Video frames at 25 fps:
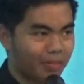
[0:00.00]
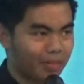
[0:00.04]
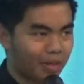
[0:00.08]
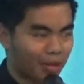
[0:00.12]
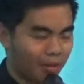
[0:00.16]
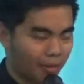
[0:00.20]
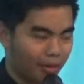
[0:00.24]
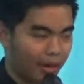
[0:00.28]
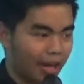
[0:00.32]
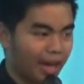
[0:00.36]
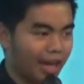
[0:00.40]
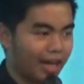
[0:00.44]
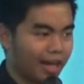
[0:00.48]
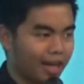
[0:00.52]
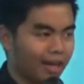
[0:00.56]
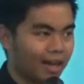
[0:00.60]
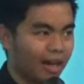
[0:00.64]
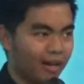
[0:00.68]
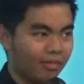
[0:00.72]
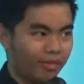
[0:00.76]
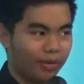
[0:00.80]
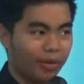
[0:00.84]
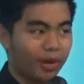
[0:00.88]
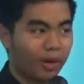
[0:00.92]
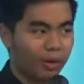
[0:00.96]
okay,
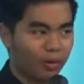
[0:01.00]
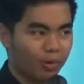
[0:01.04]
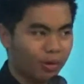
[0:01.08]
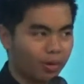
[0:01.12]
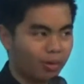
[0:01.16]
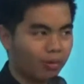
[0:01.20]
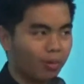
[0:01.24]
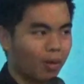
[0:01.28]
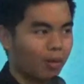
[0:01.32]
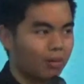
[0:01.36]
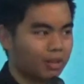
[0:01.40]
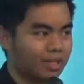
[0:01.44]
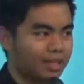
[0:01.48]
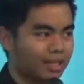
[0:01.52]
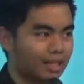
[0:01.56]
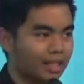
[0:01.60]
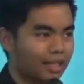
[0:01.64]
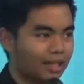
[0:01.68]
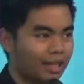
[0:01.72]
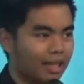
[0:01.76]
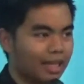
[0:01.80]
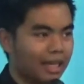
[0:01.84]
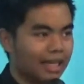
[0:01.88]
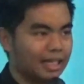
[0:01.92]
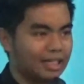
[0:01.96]
a very good quote.
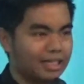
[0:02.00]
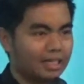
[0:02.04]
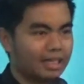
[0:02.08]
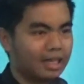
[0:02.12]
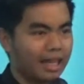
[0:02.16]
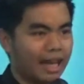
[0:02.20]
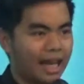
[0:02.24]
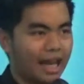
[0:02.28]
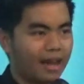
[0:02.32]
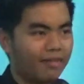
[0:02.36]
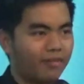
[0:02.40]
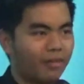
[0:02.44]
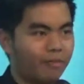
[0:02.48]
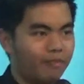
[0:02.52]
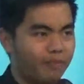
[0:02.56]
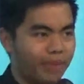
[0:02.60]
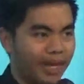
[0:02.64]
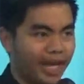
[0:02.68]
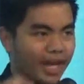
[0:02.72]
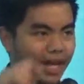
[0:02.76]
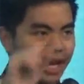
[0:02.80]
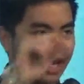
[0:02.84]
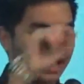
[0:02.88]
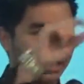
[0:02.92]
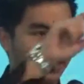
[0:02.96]
It had a
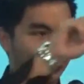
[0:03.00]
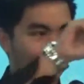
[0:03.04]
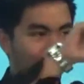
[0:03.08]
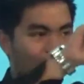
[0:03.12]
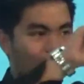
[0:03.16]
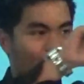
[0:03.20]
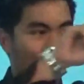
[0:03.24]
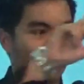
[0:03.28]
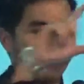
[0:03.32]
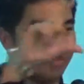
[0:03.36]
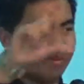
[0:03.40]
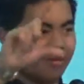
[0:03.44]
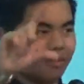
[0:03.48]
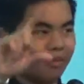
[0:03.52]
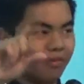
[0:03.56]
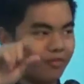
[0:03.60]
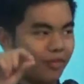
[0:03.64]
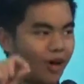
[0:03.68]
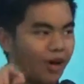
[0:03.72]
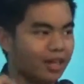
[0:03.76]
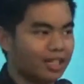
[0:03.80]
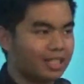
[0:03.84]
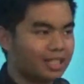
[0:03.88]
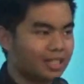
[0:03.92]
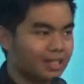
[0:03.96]
big,
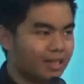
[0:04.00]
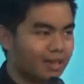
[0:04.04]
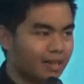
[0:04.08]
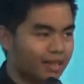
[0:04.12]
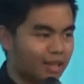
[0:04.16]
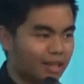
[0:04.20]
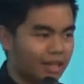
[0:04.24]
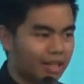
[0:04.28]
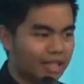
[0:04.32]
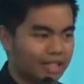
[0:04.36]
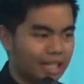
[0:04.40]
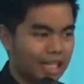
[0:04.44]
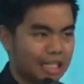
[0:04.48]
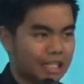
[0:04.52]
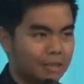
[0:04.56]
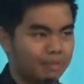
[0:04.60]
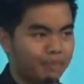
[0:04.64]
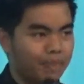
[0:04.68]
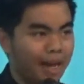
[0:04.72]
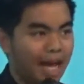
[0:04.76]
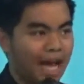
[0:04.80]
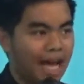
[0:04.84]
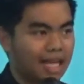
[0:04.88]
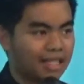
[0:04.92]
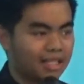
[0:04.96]
font,
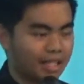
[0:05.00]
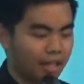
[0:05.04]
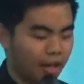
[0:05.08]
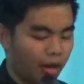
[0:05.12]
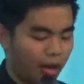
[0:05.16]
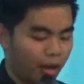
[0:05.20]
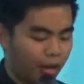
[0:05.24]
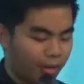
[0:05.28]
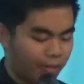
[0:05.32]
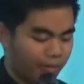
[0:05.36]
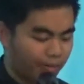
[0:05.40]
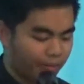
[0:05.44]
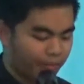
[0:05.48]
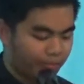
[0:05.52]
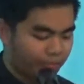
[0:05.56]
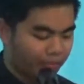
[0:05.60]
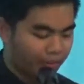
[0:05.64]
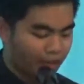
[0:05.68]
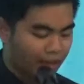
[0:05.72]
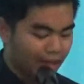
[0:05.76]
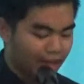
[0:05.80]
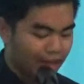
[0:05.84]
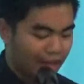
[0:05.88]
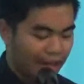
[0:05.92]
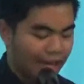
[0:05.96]
says "pass it on,"
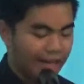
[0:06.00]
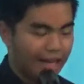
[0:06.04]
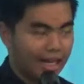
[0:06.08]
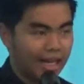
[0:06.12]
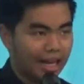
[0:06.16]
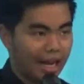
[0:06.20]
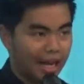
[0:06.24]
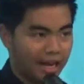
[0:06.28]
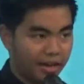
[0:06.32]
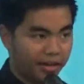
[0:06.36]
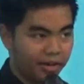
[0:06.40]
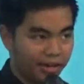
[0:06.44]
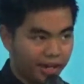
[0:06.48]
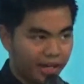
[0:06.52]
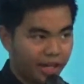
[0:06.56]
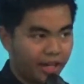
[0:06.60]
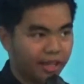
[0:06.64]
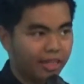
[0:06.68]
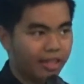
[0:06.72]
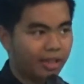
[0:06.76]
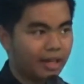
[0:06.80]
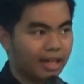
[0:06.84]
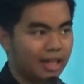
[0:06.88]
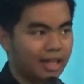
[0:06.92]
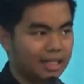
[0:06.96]
and then
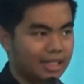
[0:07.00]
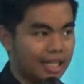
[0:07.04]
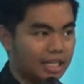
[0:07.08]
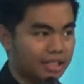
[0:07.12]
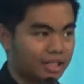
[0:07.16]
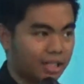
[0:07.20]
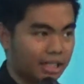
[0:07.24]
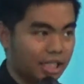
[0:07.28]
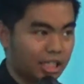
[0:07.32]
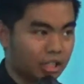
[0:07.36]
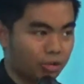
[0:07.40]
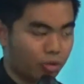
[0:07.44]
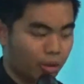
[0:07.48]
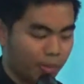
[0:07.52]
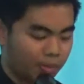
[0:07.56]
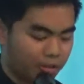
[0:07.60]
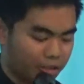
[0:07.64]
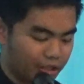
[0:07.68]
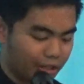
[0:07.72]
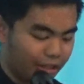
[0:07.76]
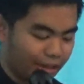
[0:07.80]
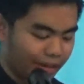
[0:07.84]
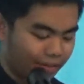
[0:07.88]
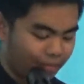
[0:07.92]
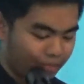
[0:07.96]
underneath it there's a
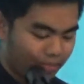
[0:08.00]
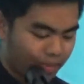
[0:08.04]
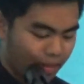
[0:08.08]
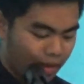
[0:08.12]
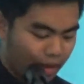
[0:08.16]
description.